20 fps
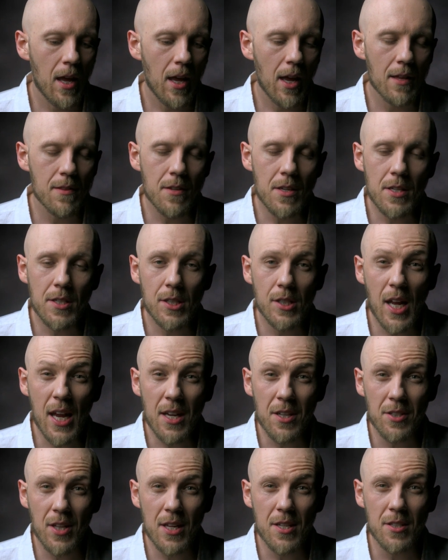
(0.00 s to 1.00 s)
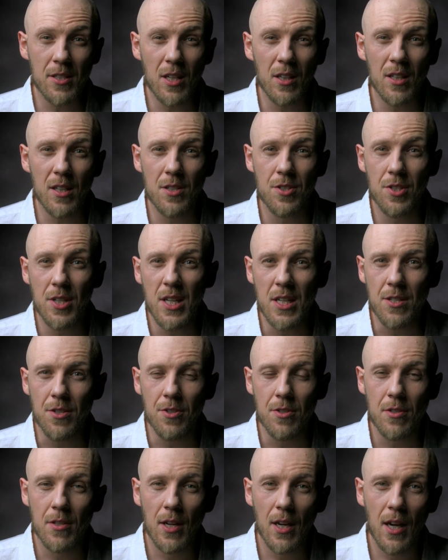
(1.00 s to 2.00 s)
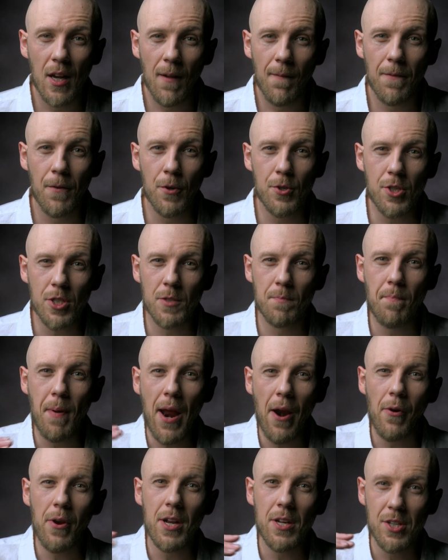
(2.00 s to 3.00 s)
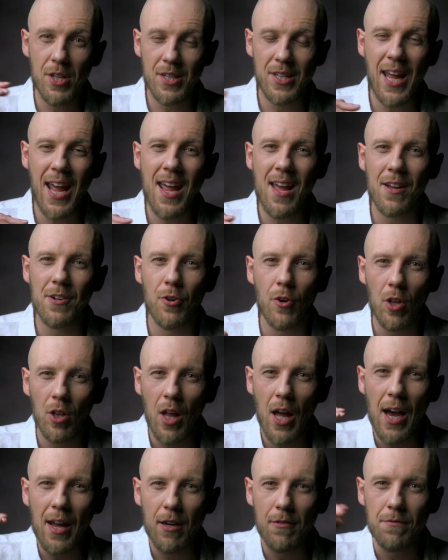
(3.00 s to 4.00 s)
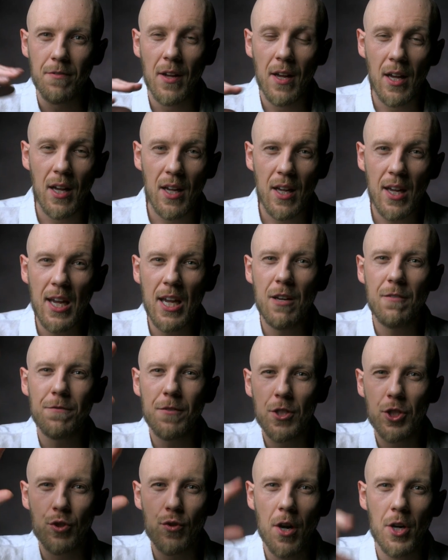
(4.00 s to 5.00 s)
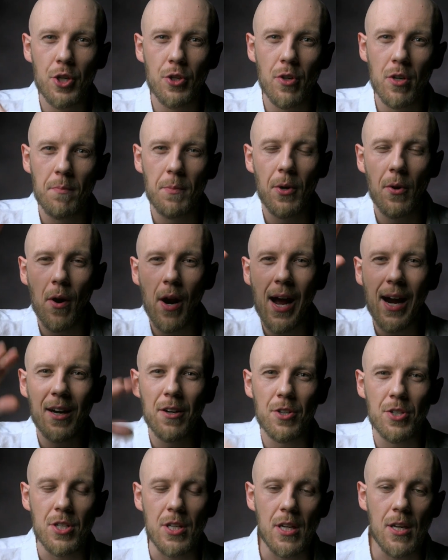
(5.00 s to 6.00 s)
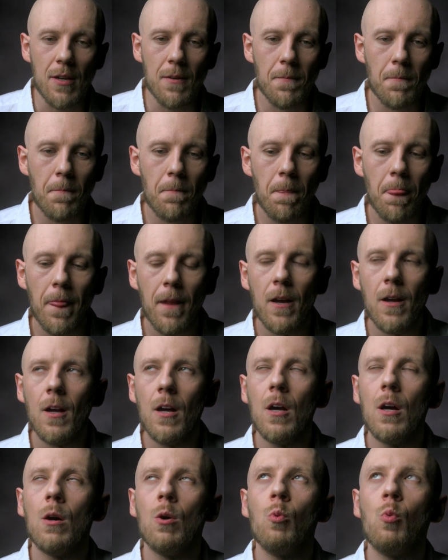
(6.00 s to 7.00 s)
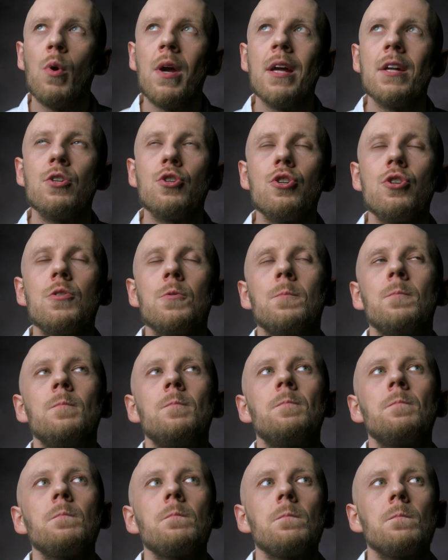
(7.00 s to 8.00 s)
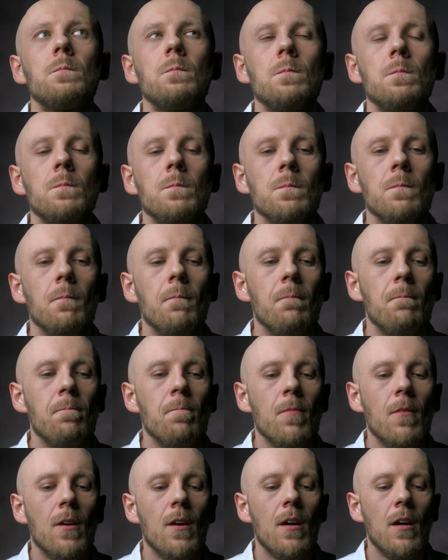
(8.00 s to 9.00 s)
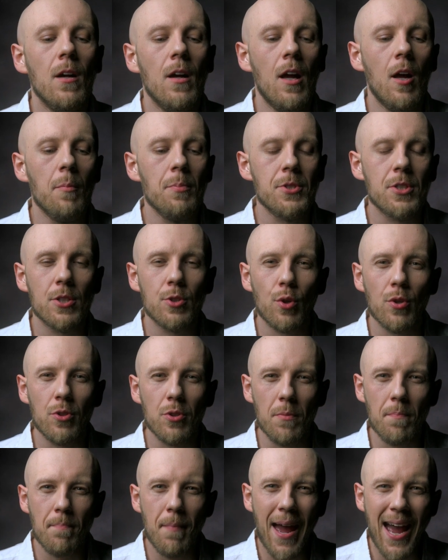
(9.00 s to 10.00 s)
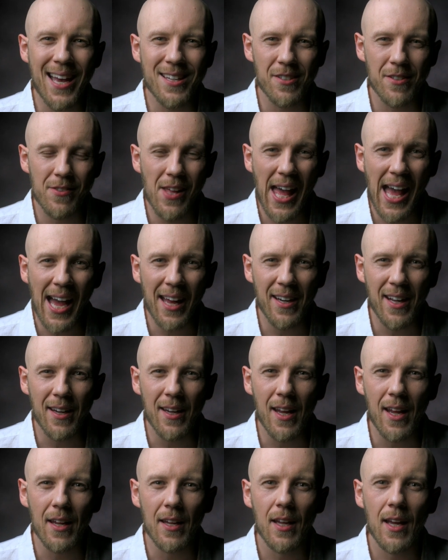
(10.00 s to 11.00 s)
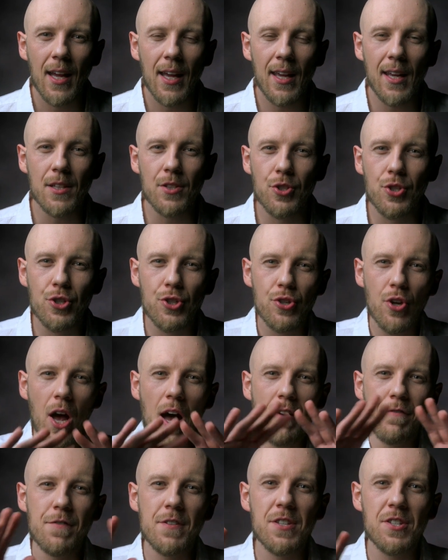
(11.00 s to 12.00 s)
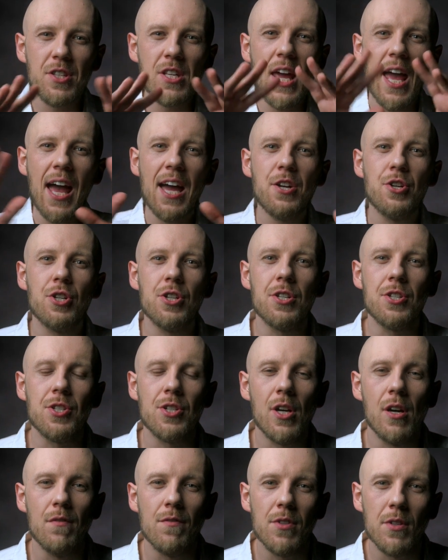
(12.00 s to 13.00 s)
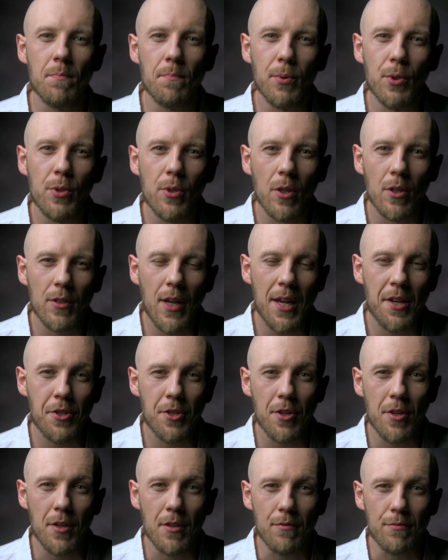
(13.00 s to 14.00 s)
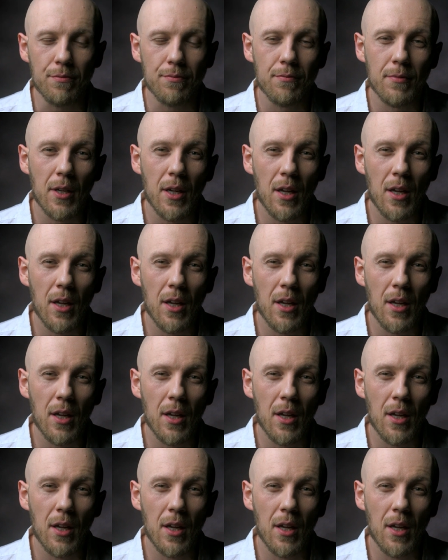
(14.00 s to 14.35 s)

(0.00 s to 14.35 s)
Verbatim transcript: And these stakes, they still exist. They're just buried today under a lot of infrastructure and bureaucracy, which helps to sort of mask that, and it softens the edges of the brutal nature of